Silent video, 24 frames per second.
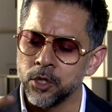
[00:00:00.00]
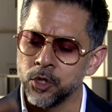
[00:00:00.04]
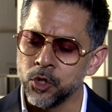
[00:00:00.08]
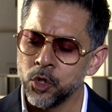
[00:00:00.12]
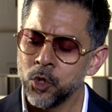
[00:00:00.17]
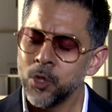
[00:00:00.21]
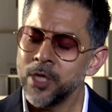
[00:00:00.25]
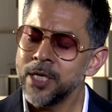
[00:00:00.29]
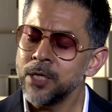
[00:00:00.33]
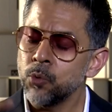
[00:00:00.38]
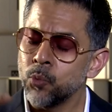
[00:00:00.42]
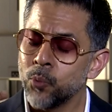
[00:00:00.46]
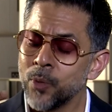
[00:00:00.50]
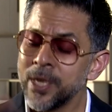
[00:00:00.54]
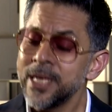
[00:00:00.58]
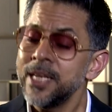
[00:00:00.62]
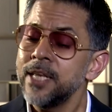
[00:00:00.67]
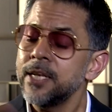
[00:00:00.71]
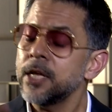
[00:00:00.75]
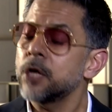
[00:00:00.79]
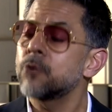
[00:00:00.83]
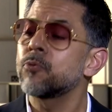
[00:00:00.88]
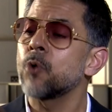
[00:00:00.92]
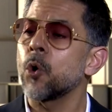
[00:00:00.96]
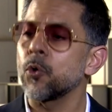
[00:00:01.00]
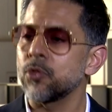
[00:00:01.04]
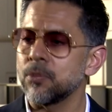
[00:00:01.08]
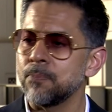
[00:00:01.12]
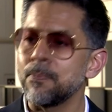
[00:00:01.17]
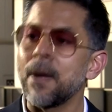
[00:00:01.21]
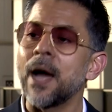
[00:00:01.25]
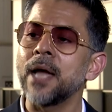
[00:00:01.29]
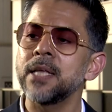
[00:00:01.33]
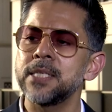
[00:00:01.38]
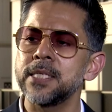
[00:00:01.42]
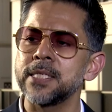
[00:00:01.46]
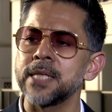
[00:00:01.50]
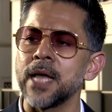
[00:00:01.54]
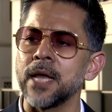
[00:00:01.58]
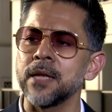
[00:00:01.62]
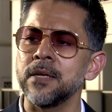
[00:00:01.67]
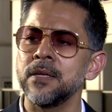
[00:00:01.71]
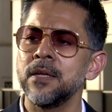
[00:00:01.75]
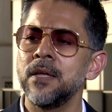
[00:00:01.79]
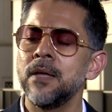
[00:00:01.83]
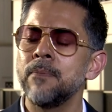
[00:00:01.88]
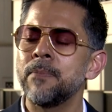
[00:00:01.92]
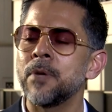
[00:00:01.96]
you, we need a growth mindset
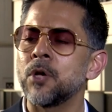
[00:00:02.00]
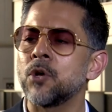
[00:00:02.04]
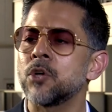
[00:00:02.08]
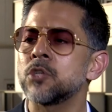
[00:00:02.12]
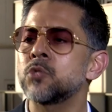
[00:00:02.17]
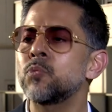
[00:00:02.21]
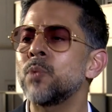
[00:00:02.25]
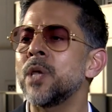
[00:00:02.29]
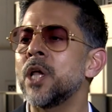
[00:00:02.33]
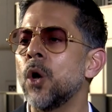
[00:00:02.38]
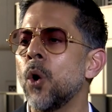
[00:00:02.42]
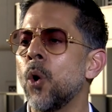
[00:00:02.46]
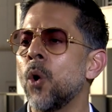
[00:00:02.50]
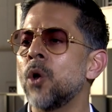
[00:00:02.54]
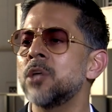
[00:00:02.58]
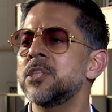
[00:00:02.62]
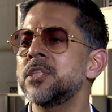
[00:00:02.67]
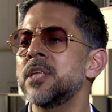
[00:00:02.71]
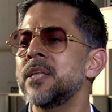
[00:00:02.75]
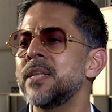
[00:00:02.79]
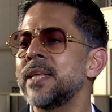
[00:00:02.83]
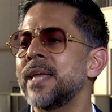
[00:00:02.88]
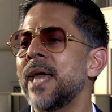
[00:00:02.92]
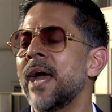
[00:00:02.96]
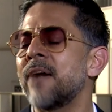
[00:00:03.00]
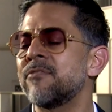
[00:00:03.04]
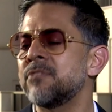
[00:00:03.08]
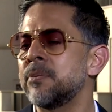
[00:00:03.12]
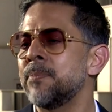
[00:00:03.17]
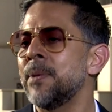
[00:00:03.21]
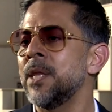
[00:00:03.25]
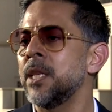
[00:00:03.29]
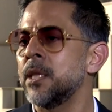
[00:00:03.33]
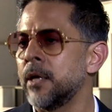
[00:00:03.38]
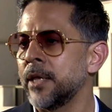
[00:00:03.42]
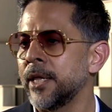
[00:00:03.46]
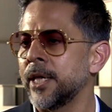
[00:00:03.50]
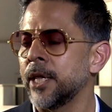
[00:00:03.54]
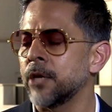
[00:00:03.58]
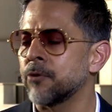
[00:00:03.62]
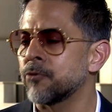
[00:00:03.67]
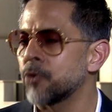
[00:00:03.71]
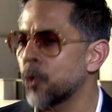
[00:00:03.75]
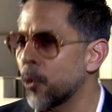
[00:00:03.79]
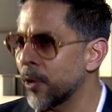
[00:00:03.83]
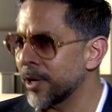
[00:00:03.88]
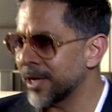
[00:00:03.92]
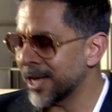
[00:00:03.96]
because we constantly have to be learning
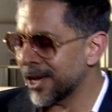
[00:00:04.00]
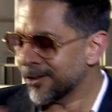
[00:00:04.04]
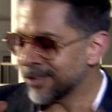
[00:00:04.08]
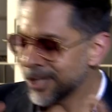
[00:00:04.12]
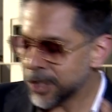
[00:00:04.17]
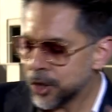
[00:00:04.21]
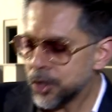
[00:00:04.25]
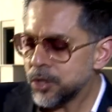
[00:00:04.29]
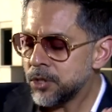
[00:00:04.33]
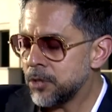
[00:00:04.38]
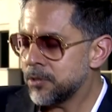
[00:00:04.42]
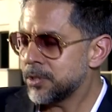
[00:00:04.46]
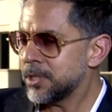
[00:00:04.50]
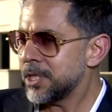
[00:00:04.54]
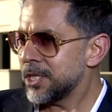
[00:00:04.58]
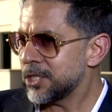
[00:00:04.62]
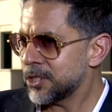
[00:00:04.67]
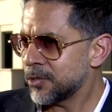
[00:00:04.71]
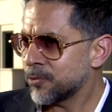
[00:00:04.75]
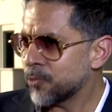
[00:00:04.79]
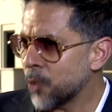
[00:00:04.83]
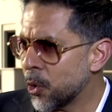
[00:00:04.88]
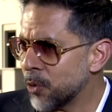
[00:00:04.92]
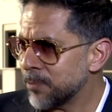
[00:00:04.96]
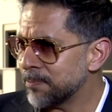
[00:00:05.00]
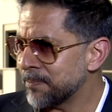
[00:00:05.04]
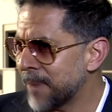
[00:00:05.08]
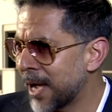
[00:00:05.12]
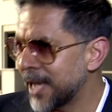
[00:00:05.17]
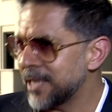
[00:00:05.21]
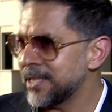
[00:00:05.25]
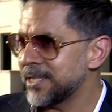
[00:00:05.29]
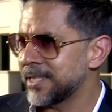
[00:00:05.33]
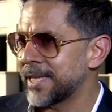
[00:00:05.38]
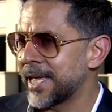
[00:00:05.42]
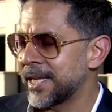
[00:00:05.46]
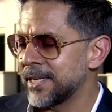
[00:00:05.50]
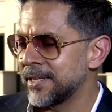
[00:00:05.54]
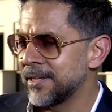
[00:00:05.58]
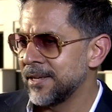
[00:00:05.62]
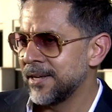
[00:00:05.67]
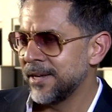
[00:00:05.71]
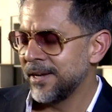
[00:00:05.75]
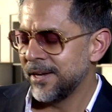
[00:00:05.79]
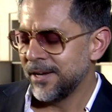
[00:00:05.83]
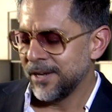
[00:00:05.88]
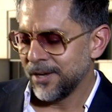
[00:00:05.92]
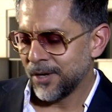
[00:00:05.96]
and growing. Now, the good news is growth mindset
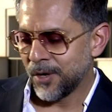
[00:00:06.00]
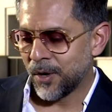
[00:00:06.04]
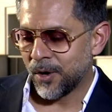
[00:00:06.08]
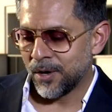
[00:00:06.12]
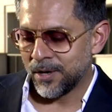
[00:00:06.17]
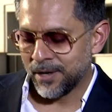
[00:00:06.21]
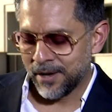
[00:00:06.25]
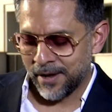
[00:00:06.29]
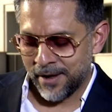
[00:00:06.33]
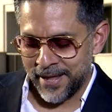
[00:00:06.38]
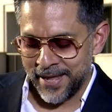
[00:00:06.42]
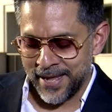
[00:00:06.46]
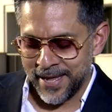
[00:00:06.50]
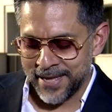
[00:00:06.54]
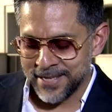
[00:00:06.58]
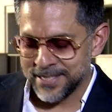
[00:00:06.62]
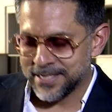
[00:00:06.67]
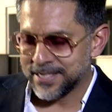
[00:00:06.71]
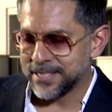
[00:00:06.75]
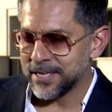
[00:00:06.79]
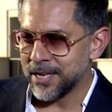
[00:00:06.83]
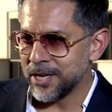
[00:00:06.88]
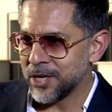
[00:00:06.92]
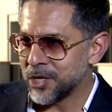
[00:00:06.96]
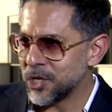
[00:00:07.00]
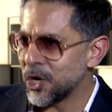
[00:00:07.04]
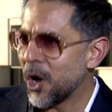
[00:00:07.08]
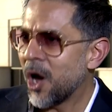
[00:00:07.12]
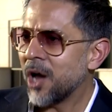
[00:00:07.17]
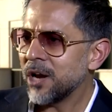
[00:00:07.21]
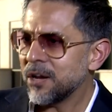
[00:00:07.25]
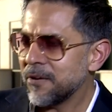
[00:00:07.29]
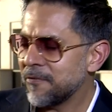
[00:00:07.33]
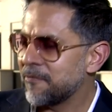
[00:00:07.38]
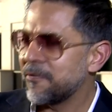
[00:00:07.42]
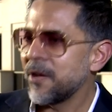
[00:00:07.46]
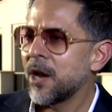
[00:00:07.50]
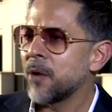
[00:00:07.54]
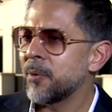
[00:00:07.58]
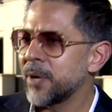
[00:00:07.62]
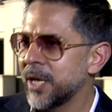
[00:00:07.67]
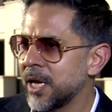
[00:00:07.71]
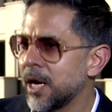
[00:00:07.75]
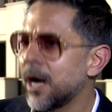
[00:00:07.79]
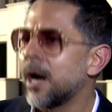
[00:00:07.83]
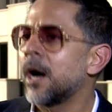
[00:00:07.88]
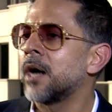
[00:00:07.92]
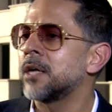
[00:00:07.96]
is not
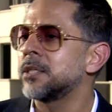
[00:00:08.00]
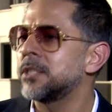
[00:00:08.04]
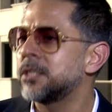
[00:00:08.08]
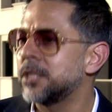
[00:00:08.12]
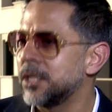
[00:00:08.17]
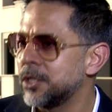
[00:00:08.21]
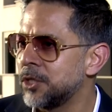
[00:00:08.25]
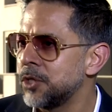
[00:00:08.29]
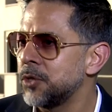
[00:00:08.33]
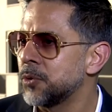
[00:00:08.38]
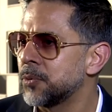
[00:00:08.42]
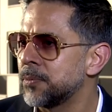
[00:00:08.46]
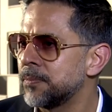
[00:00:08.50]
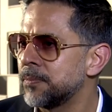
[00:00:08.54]
very hard to do.